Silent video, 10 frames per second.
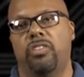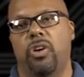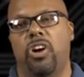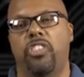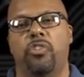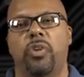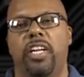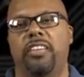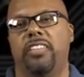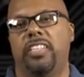So
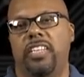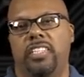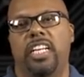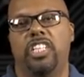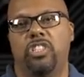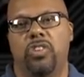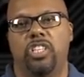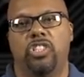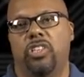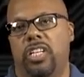R3 is the destination
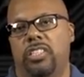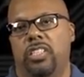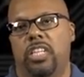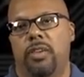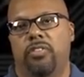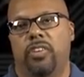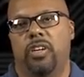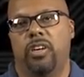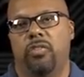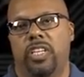register. That's the name of
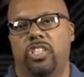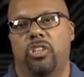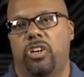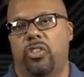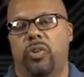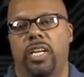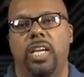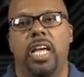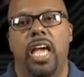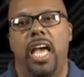a register, R3.
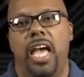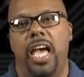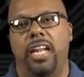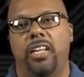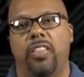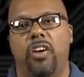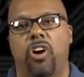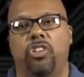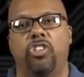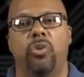And
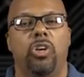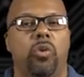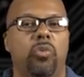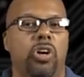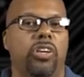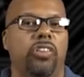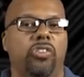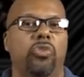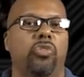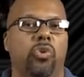R2 and R1 are the
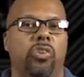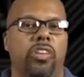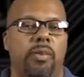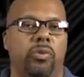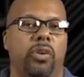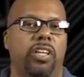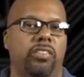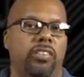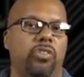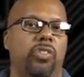two source
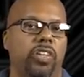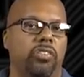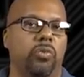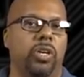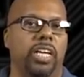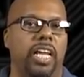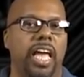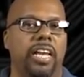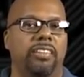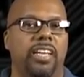operands, the two things that want to get
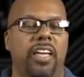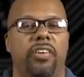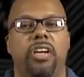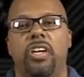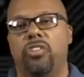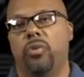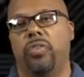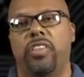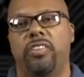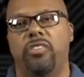added together. So
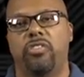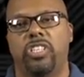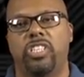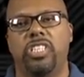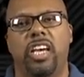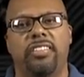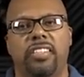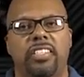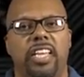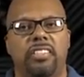what this instruction does is
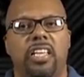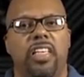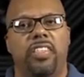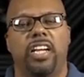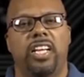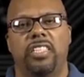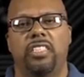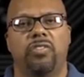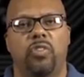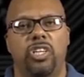it takes the
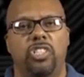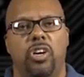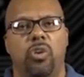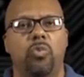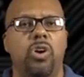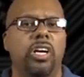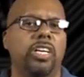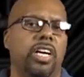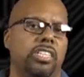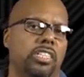contents of register
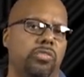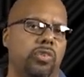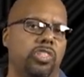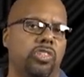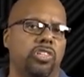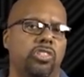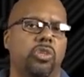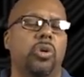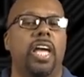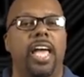R1, contents of register
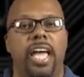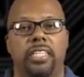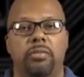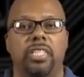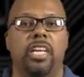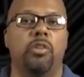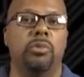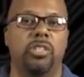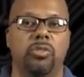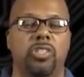R2, adds them together,
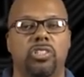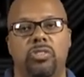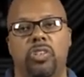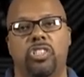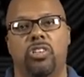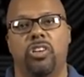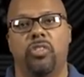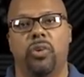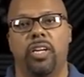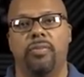puts the results in register
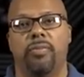R3.